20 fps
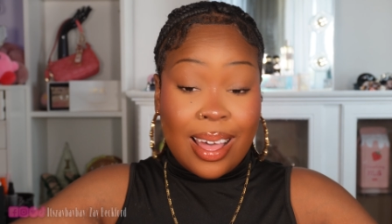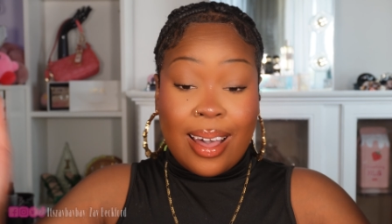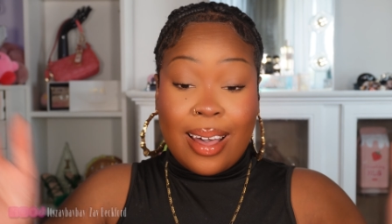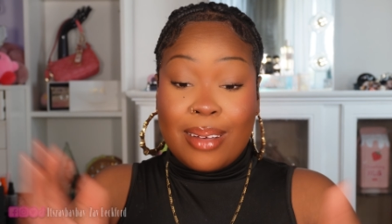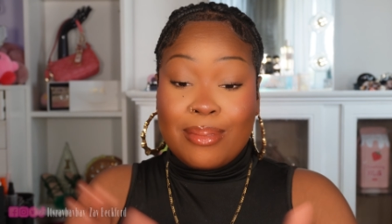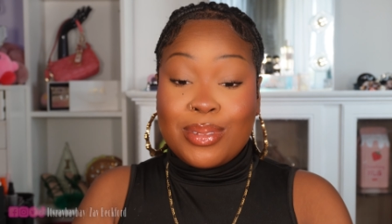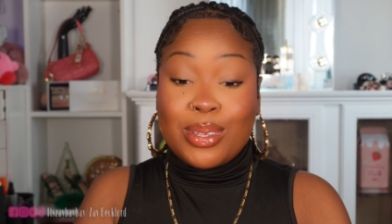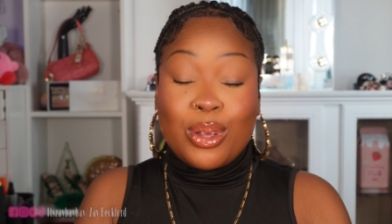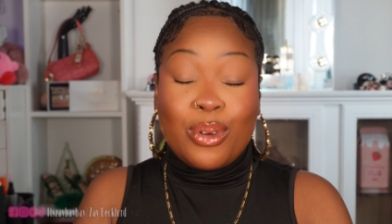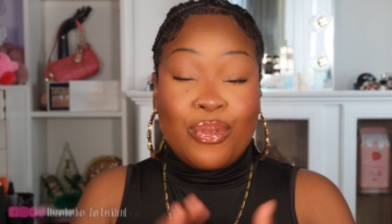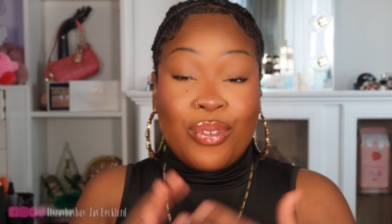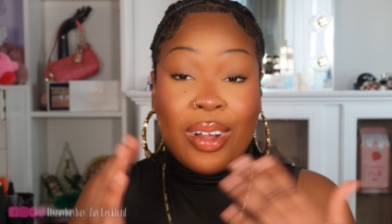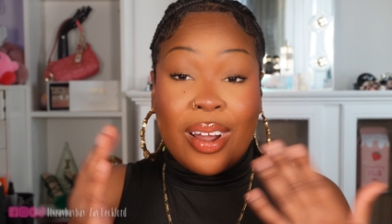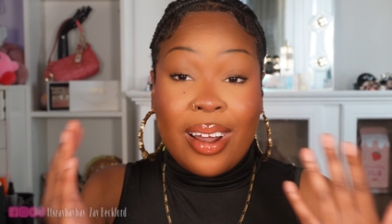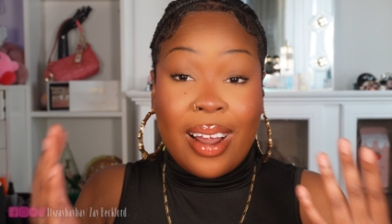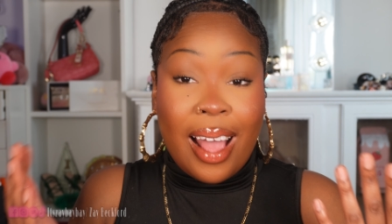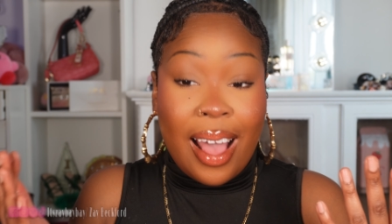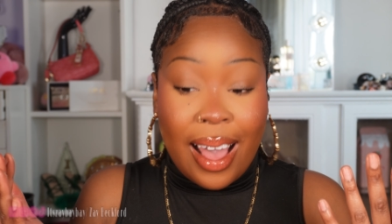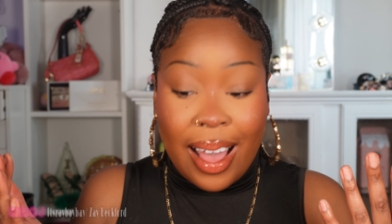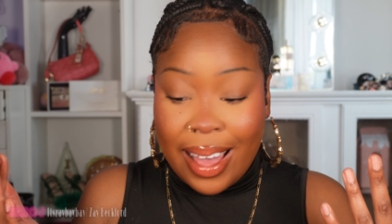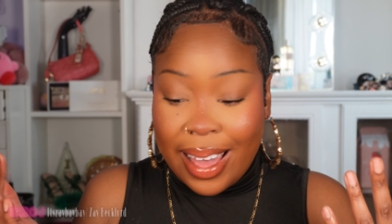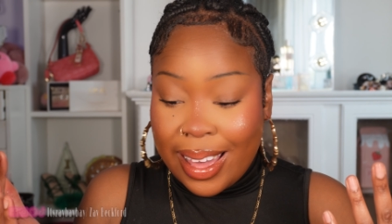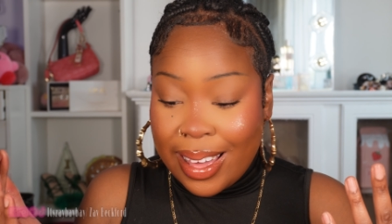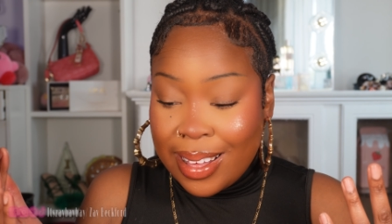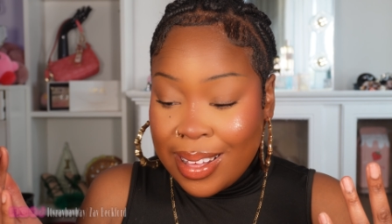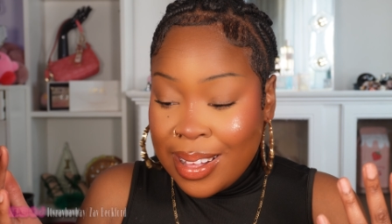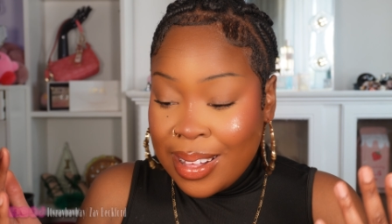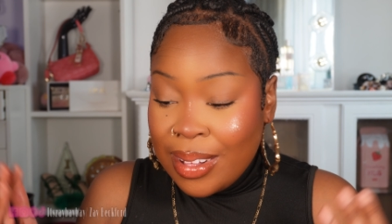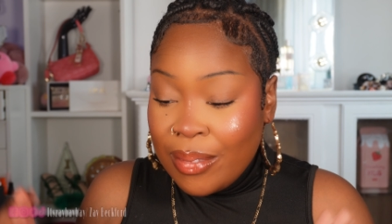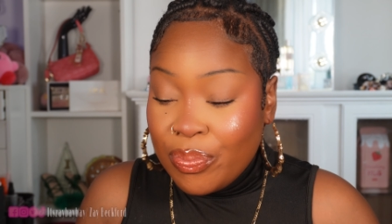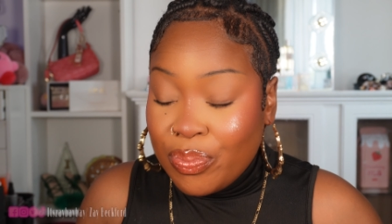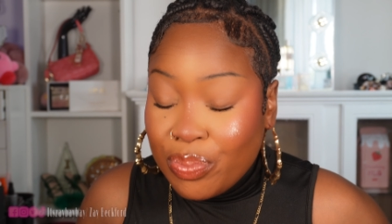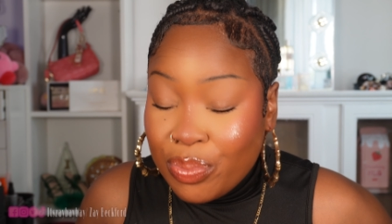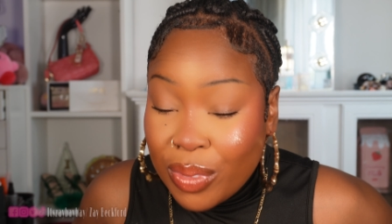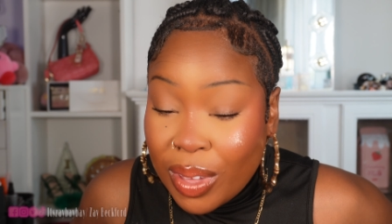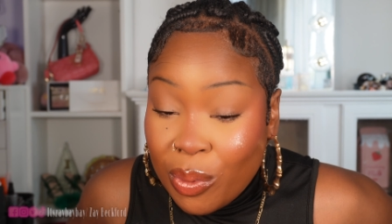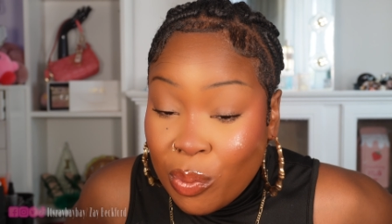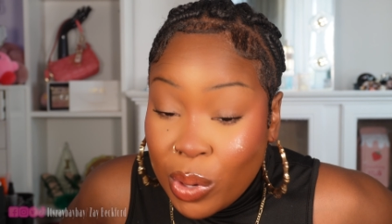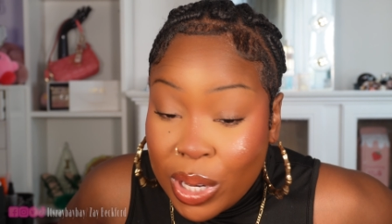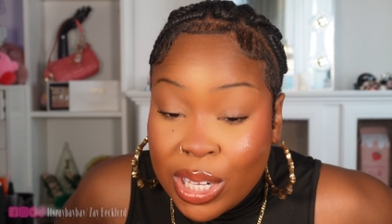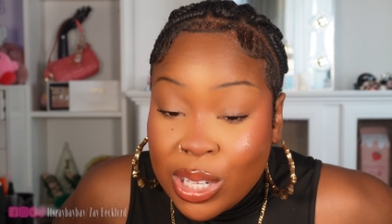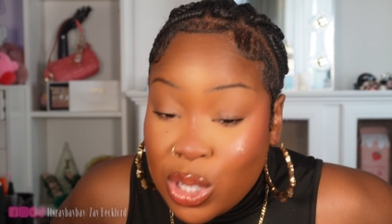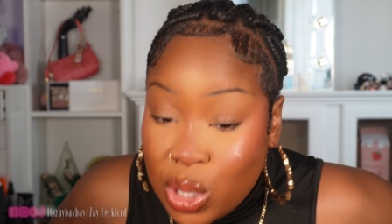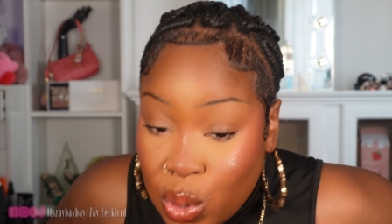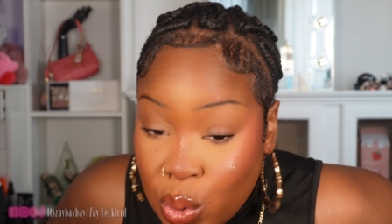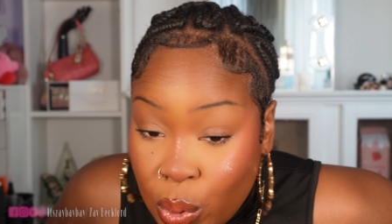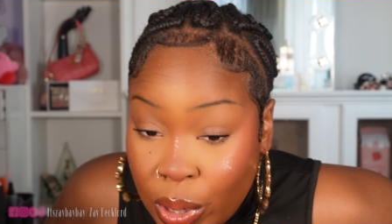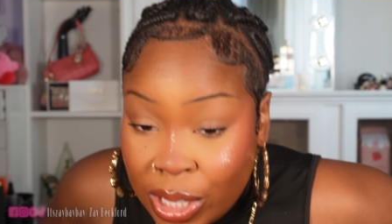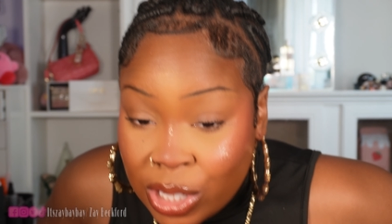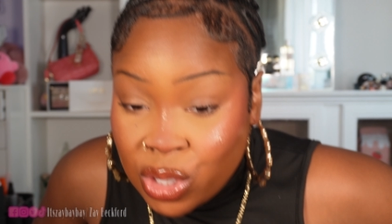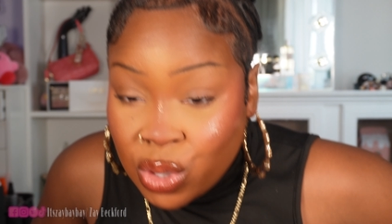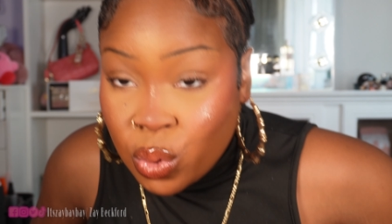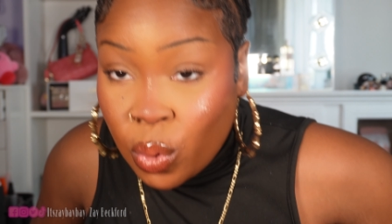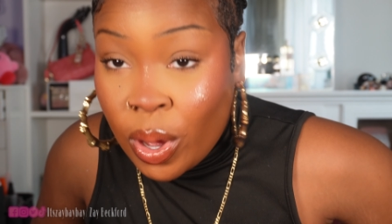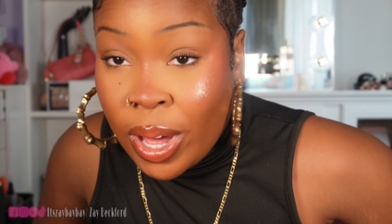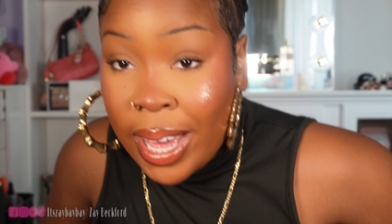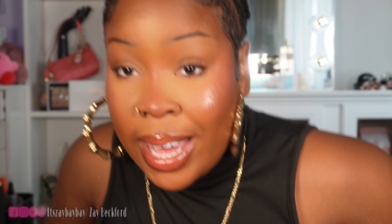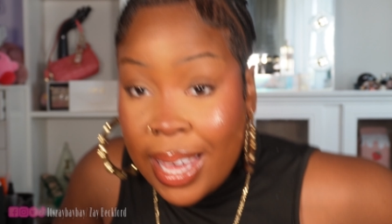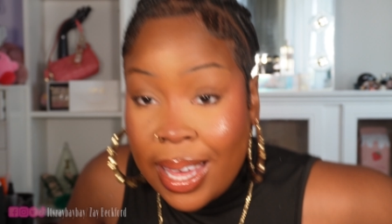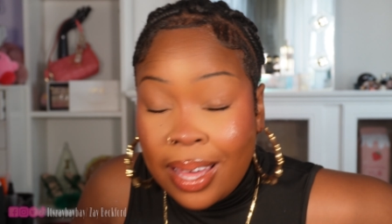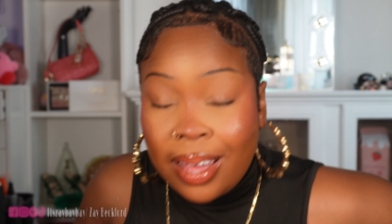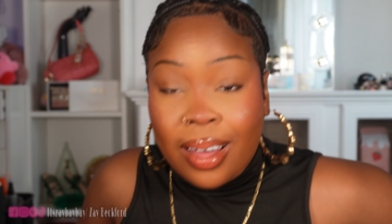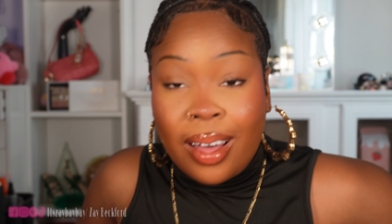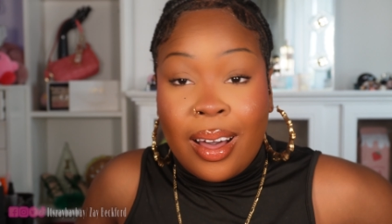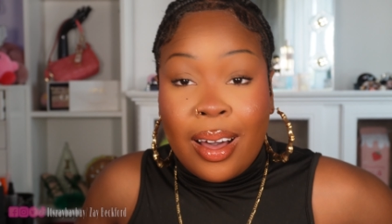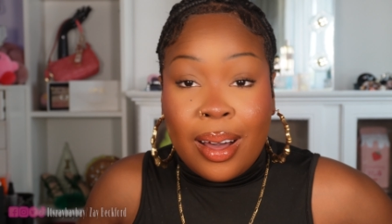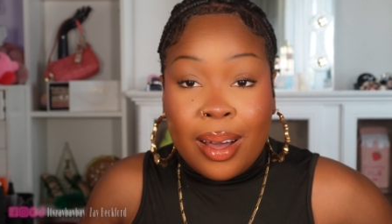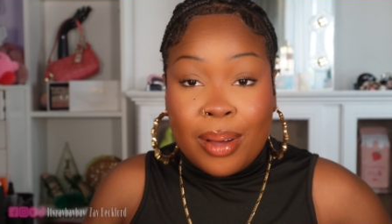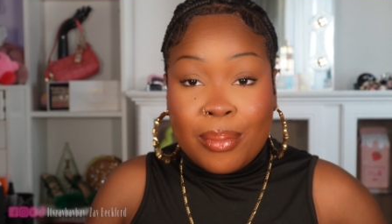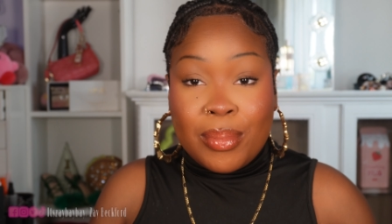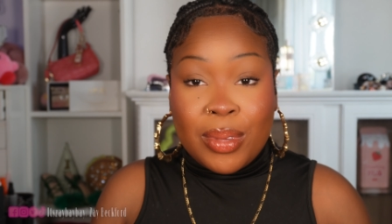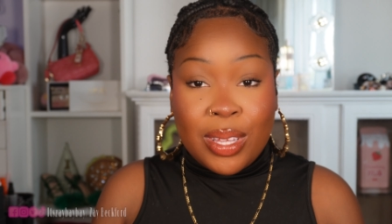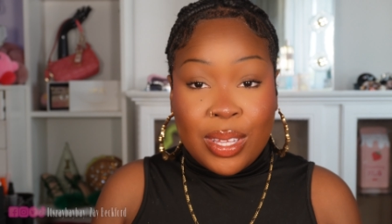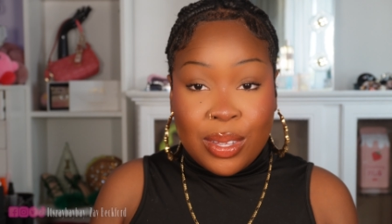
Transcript: Um, so far, I really do enjoy, um,